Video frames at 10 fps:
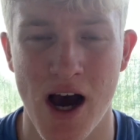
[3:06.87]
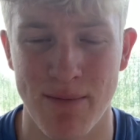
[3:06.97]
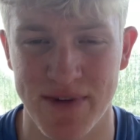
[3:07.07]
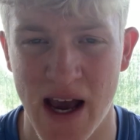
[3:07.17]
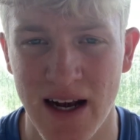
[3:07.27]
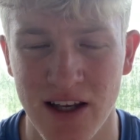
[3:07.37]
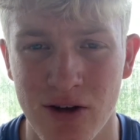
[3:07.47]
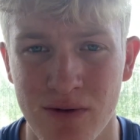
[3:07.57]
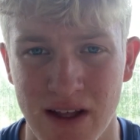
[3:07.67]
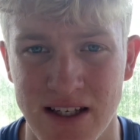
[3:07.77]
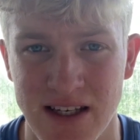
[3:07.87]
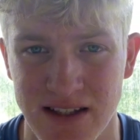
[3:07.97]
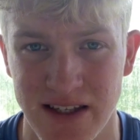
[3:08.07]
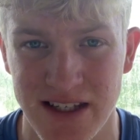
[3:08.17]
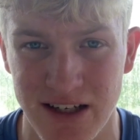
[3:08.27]
I'm telling you, this
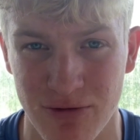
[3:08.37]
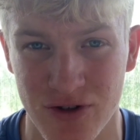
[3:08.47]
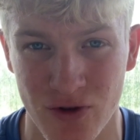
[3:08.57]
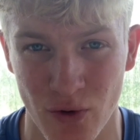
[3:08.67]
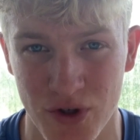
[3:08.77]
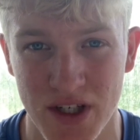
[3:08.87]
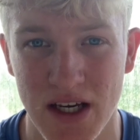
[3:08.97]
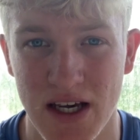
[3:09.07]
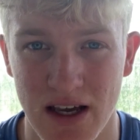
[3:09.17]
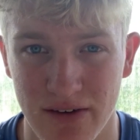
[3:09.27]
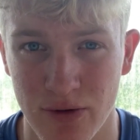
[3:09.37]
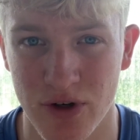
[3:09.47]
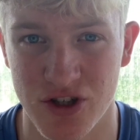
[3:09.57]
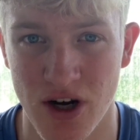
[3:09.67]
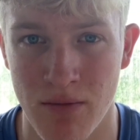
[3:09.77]
is the secret sauce. If you
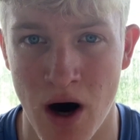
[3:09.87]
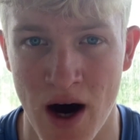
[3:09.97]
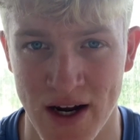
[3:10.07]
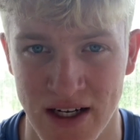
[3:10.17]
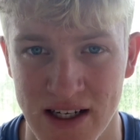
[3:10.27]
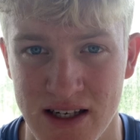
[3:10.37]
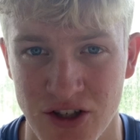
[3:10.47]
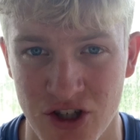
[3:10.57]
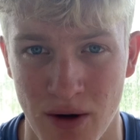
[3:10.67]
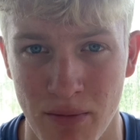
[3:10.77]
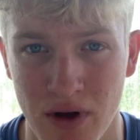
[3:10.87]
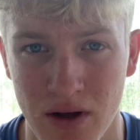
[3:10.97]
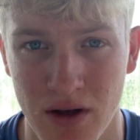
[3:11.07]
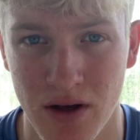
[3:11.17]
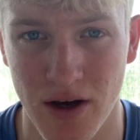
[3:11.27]
want to jump high, you need to jump,
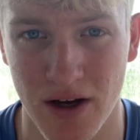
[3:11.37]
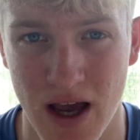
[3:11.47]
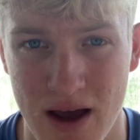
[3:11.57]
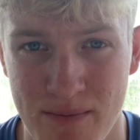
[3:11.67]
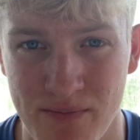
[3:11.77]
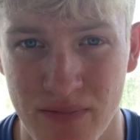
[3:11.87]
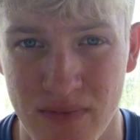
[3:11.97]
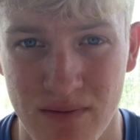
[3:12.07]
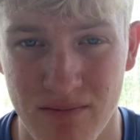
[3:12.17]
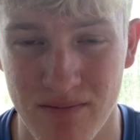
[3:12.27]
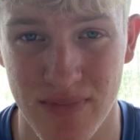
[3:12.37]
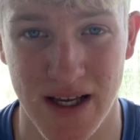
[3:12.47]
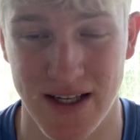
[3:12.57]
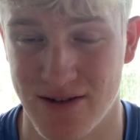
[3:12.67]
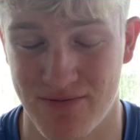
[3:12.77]
okay?
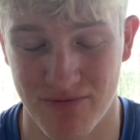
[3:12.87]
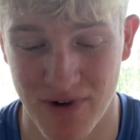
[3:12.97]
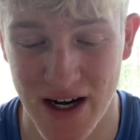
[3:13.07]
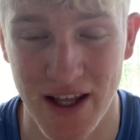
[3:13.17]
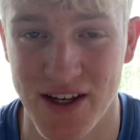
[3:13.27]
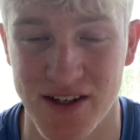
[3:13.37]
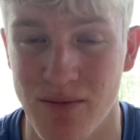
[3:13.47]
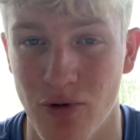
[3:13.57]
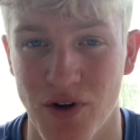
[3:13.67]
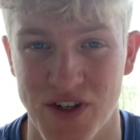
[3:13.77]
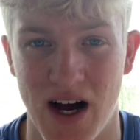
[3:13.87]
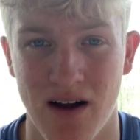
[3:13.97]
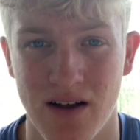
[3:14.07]
It's really as simple as that.